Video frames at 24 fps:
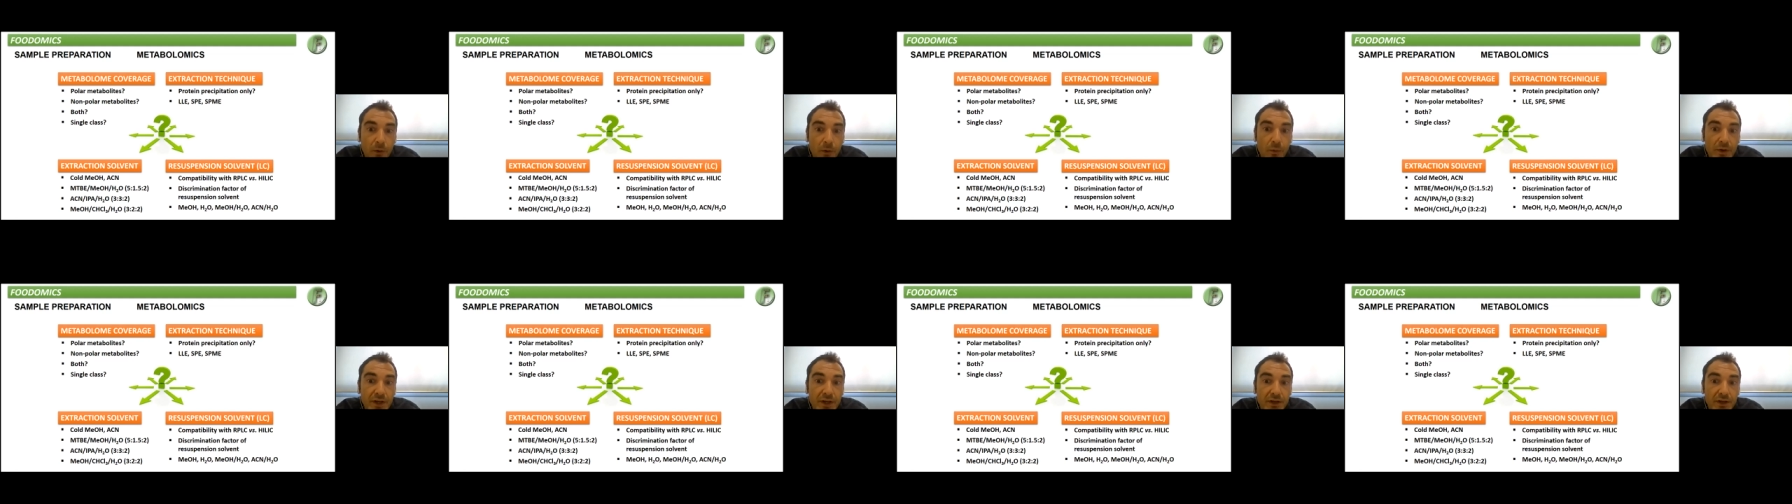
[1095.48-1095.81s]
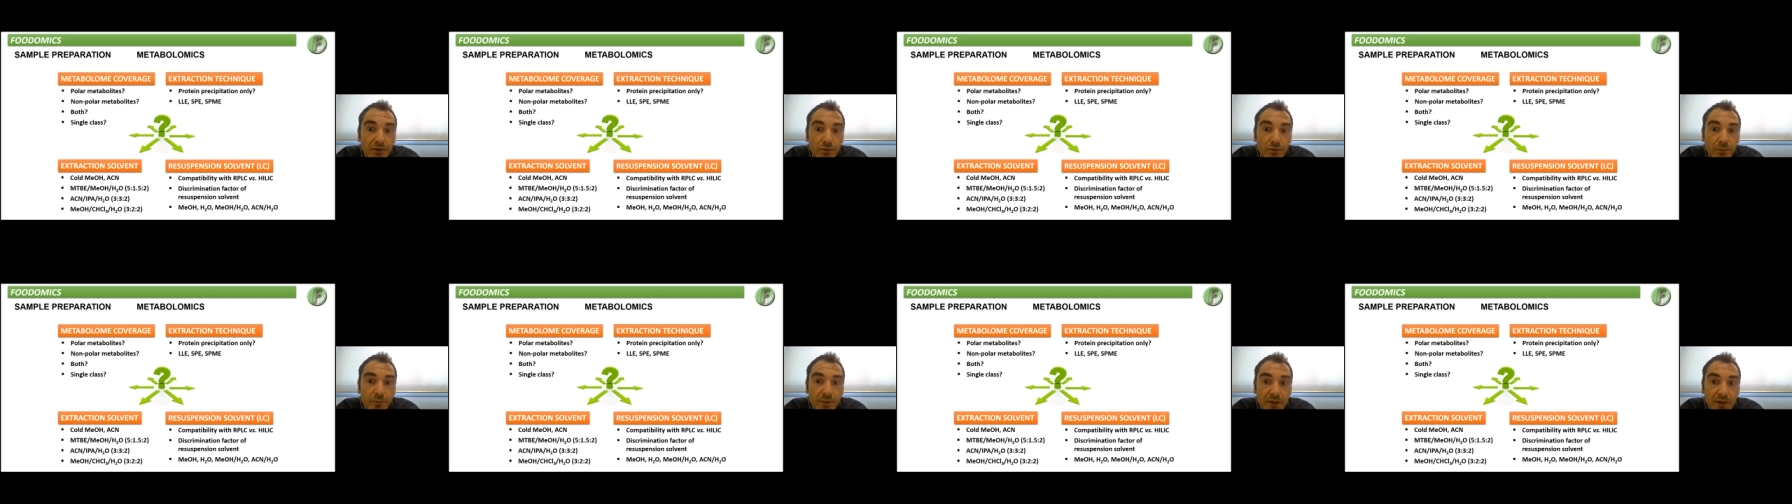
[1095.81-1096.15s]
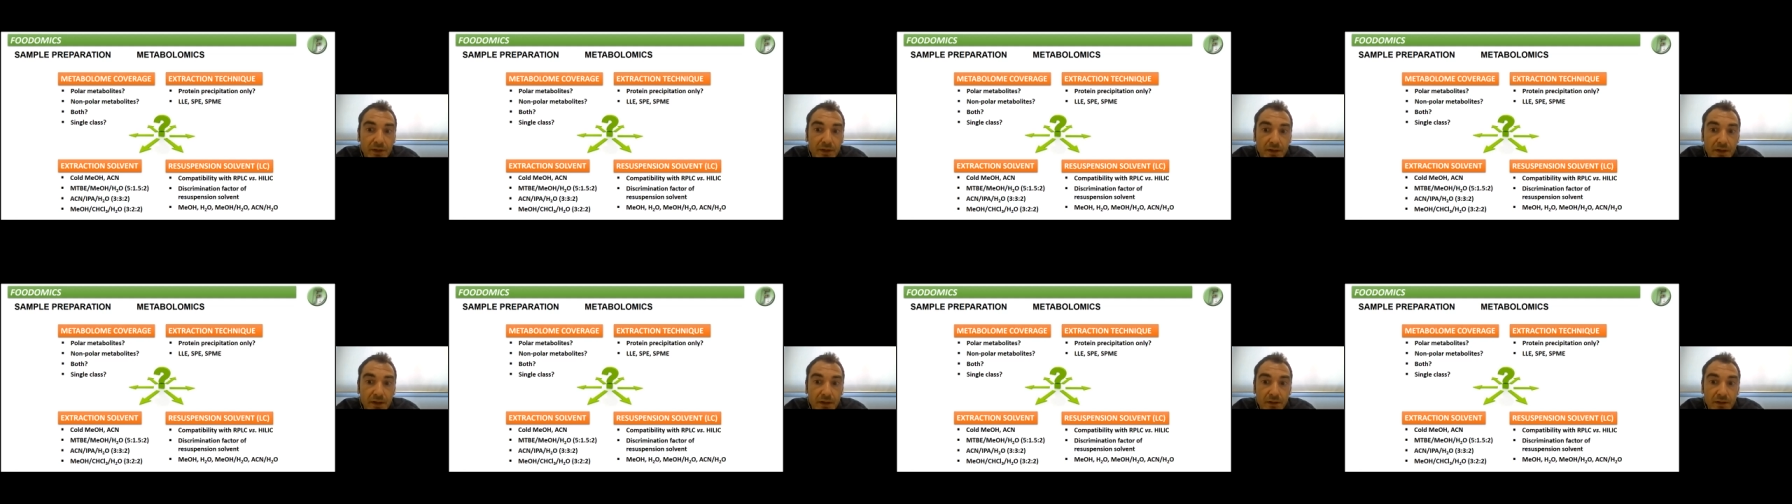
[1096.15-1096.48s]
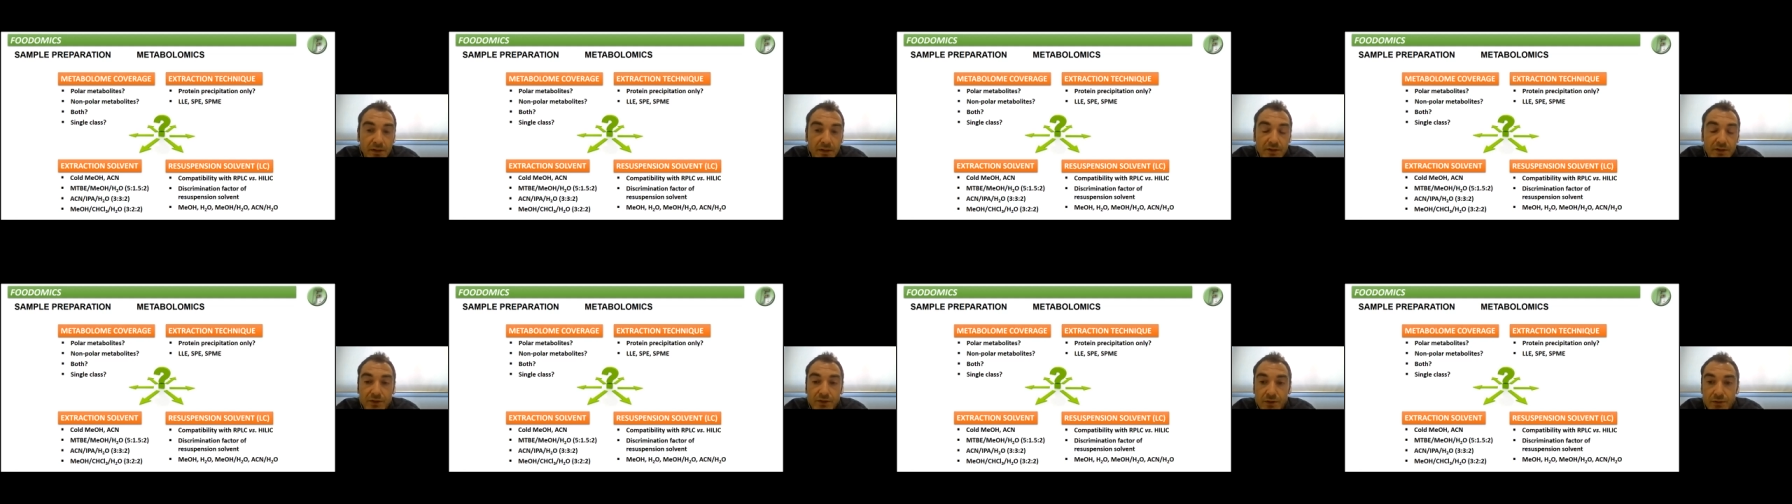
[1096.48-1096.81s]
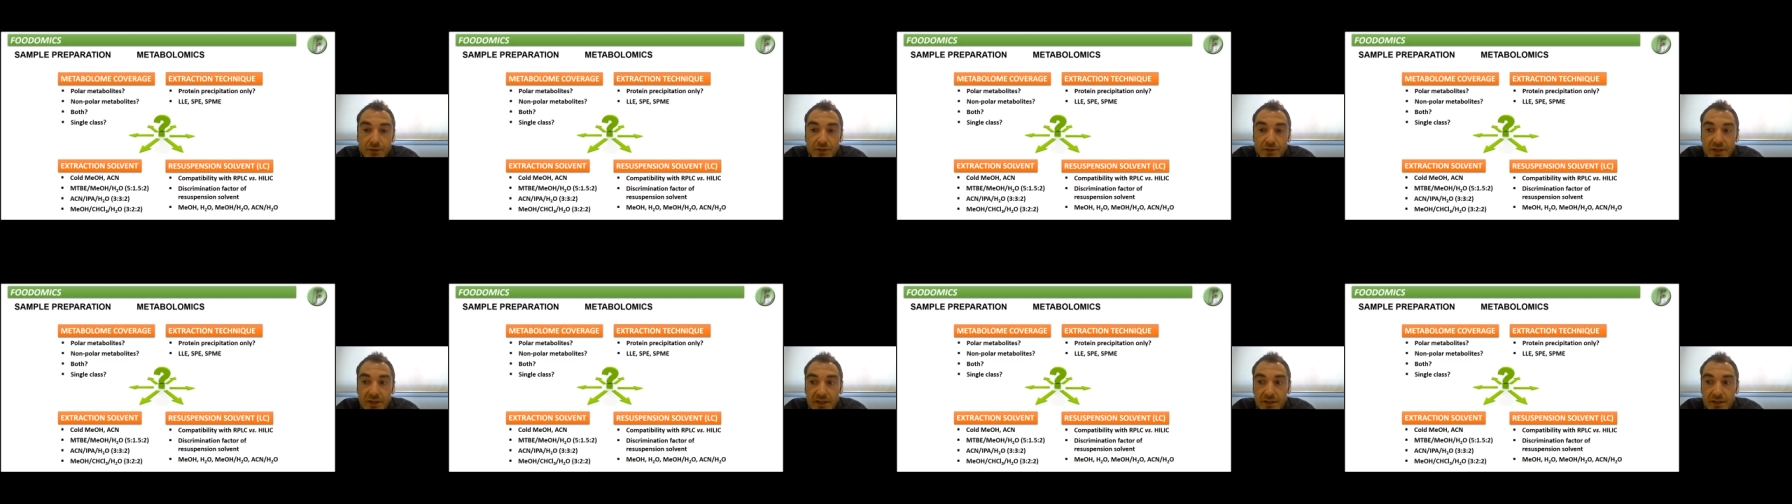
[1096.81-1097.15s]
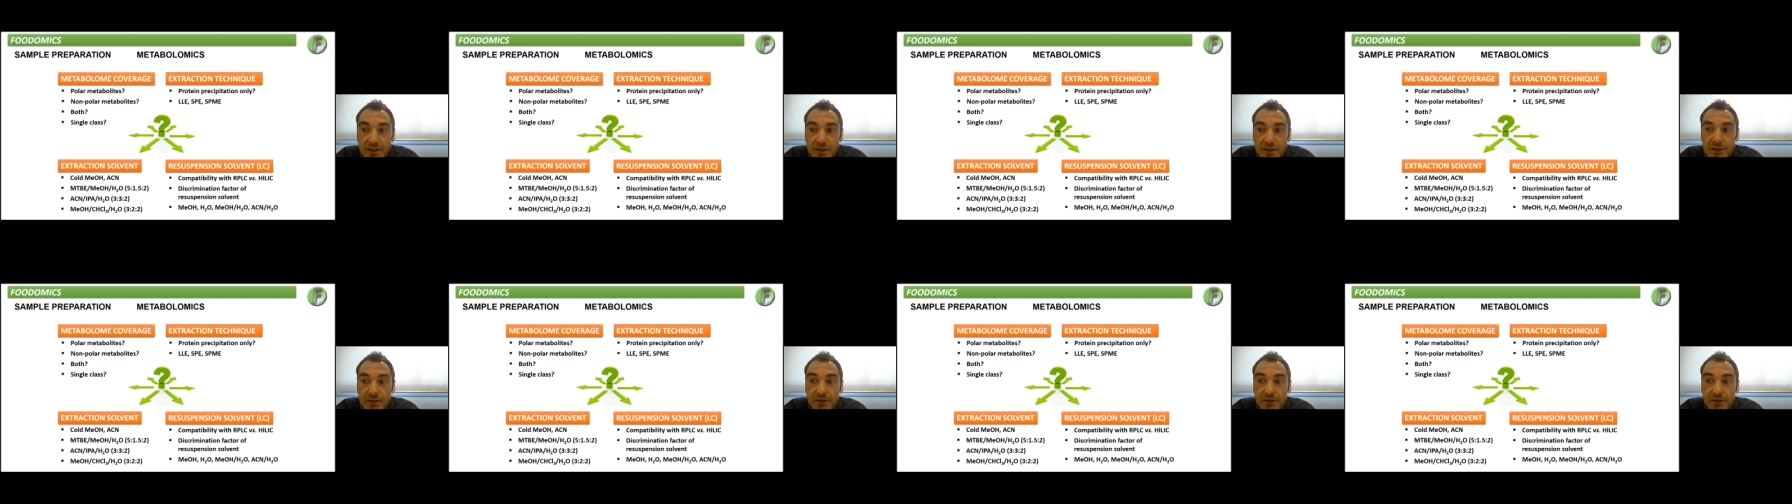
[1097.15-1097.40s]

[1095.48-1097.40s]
we need to be sure that